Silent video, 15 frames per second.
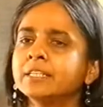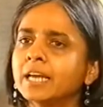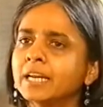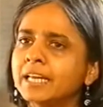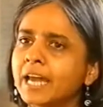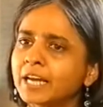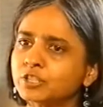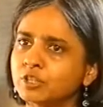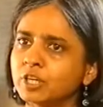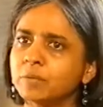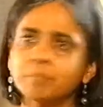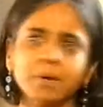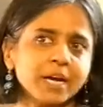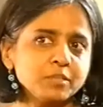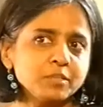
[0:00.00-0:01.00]
Delhi
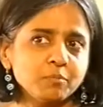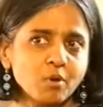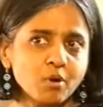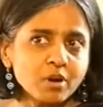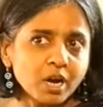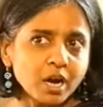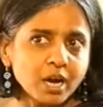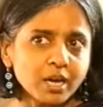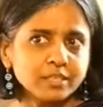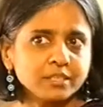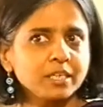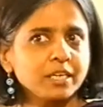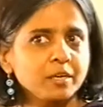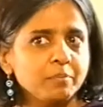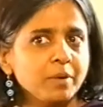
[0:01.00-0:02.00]
actually buys more
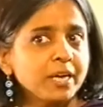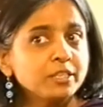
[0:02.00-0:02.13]
cars than it